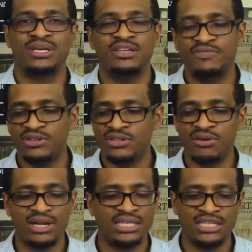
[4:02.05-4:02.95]
And if you
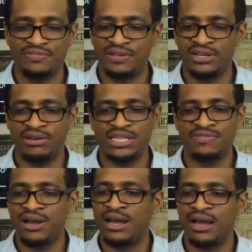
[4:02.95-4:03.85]
don't like this video, that's
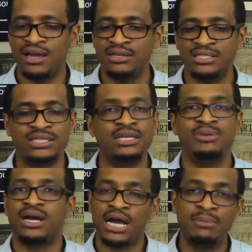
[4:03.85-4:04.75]
fine. Just leave
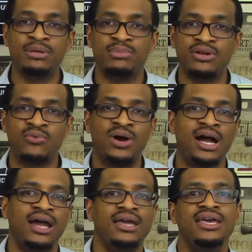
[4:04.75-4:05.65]
me a comment below
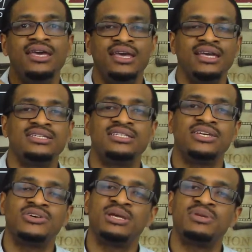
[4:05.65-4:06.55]
why and
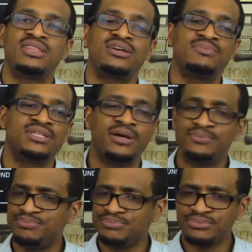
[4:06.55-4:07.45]
still give me the thumbs
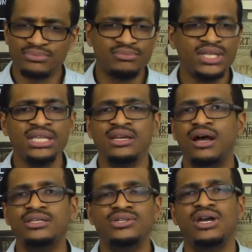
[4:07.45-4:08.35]
up.
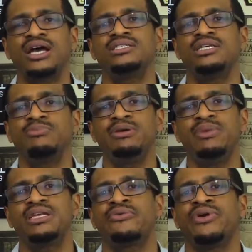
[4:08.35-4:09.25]
Also, guys, help me
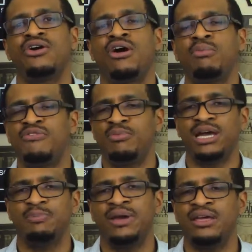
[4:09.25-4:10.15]
make the red carpet for
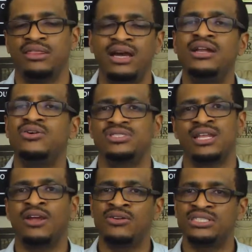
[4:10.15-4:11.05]
Black Panther. I know it's
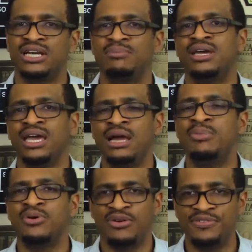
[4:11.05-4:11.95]
a long shot, but hey,
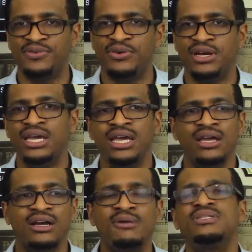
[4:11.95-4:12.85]
I'm going for it.
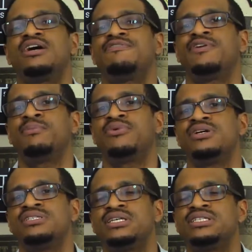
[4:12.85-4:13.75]
Comes out
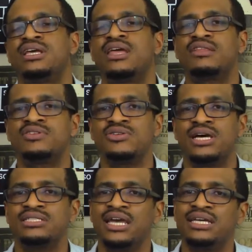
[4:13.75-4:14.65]
February sixteenth of two
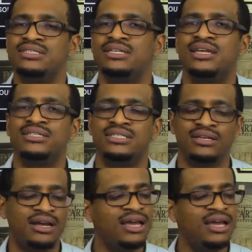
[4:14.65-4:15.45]
thousand eighteen next year.